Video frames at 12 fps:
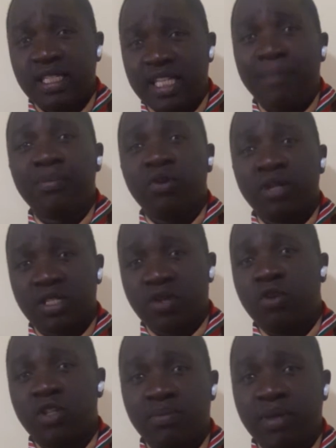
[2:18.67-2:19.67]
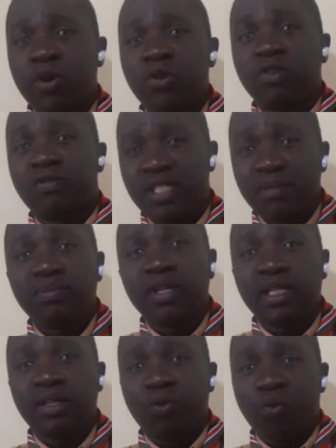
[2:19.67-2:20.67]
champion its goals because of
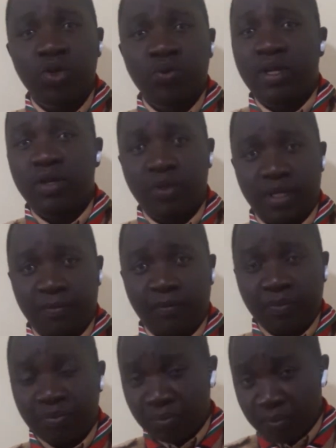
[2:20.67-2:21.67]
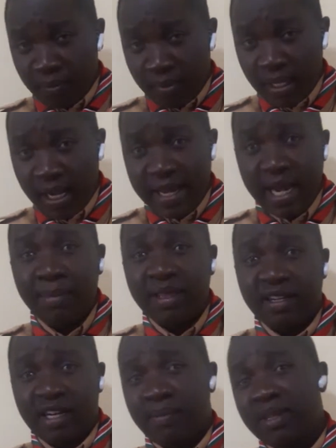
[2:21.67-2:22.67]
simply what we are doing. Number
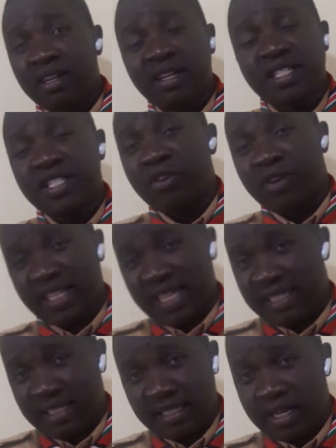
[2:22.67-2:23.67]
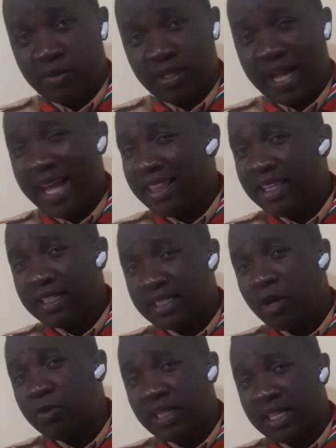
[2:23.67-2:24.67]
three, number three is theoretizing scouting. I think
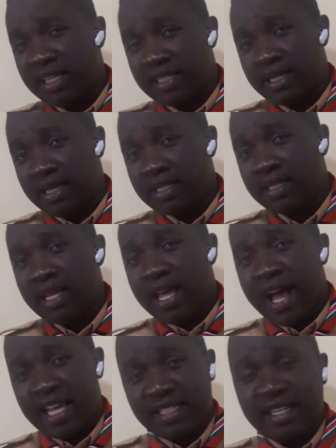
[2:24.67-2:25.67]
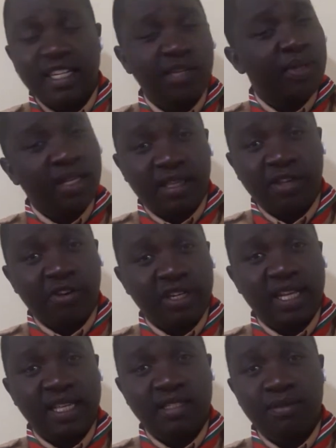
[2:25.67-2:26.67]
scouting these days has started being
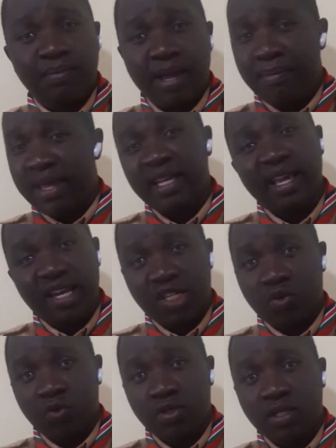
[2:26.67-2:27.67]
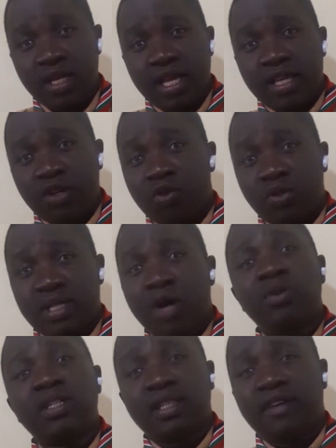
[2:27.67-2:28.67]
theoretized by many NSOs. You know,
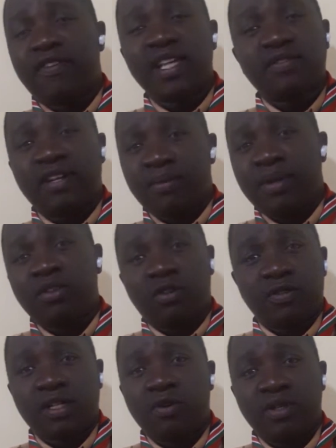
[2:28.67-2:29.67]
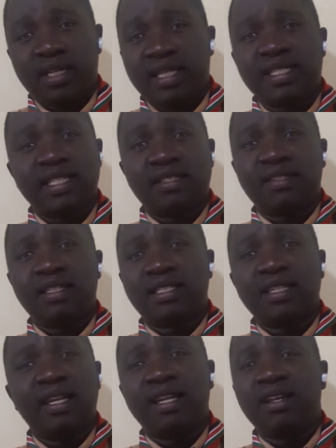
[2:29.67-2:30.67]
scouting, the first fundamental of scouting, it's,
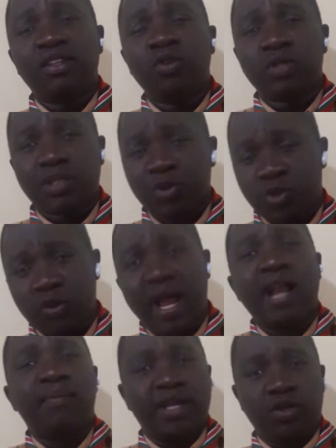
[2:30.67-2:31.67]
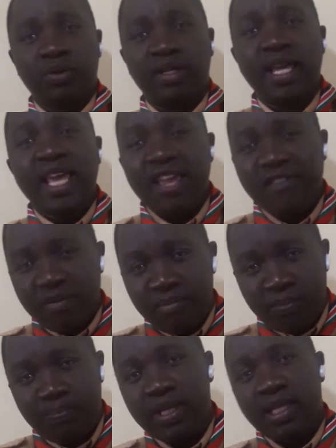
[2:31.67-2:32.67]
it's, it's you're supposed to learn by doing. Even
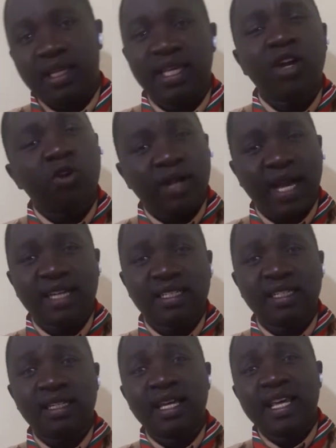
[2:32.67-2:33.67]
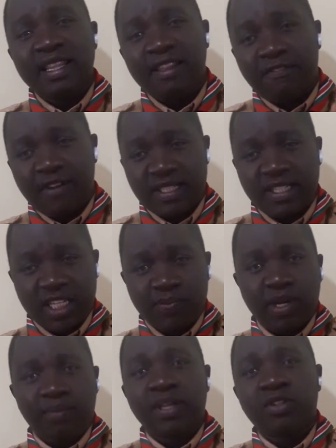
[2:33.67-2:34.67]
BP, he conducted the first
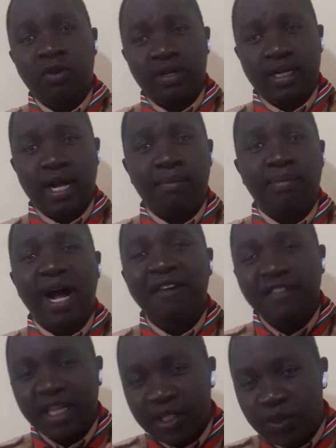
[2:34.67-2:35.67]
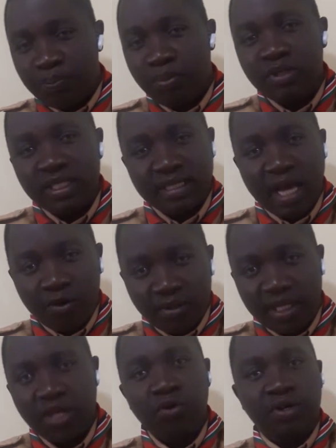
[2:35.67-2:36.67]
experimental camp after putting down
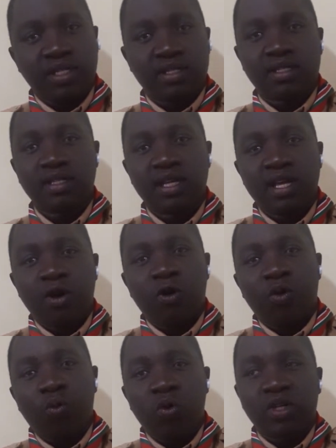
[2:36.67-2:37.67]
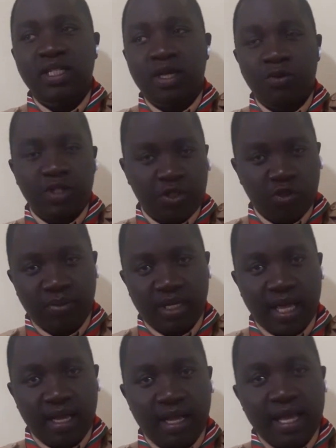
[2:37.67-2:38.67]
theories on what scouting should be
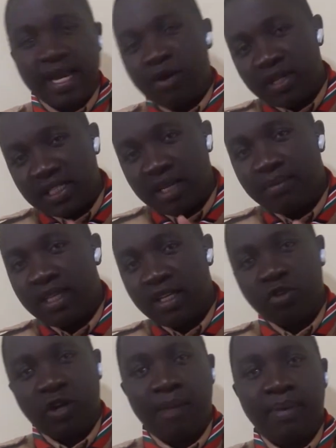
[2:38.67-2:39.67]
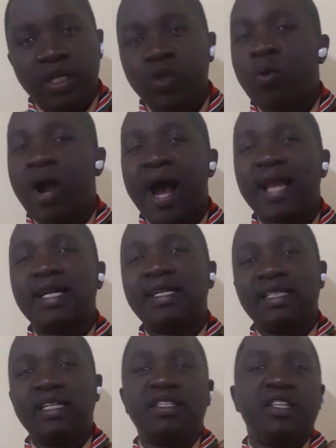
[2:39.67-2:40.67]
like. Now the same thing should happen. You can
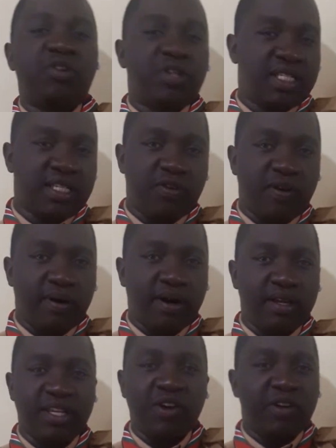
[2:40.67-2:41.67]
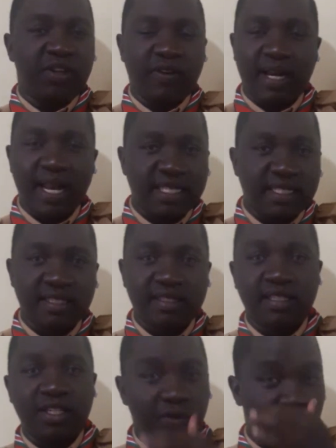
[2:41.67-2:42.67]
create theories in your in your in your
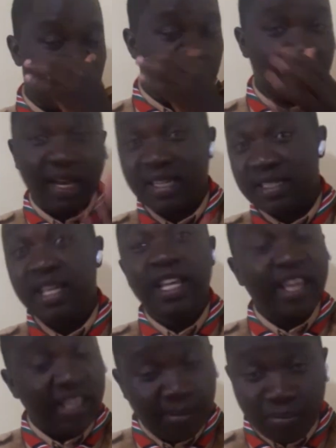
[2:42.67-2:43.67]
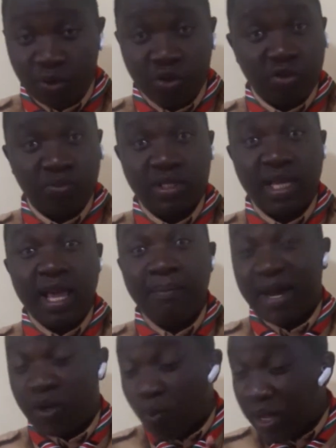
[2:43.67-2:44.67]
classes, in, with your class, in the boardrooms,
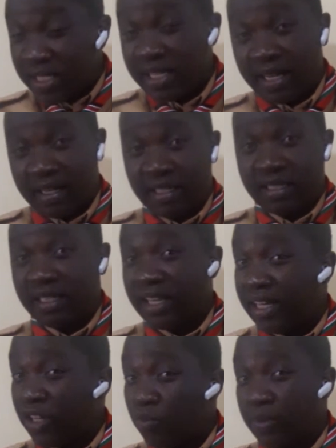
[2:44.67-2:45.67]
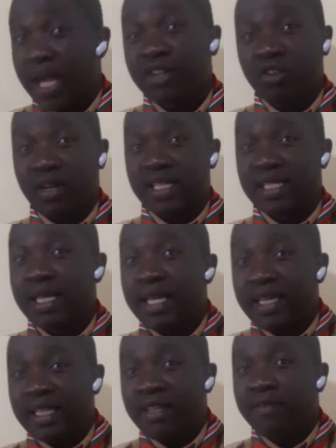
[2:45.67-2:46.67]
but once they're created, they need to be actualized.
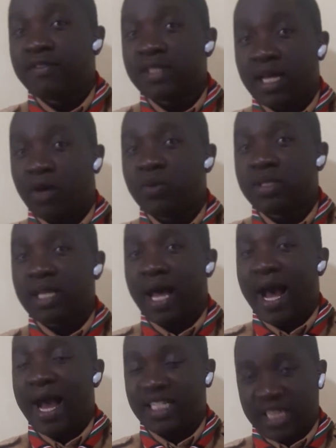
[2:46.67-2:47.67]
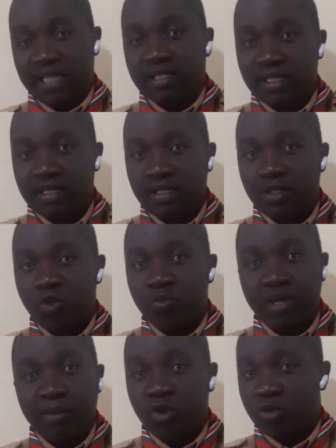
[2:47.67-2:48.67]
Give scouts a chance to
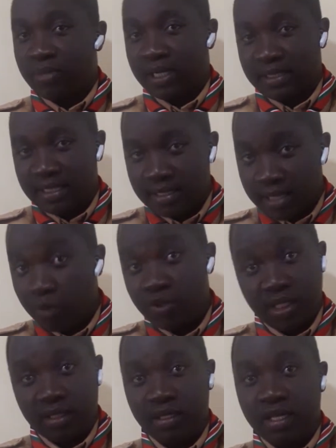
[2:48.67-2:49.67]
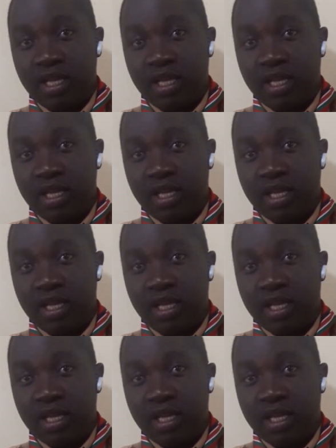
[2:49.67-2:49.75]
be able to practice scouting.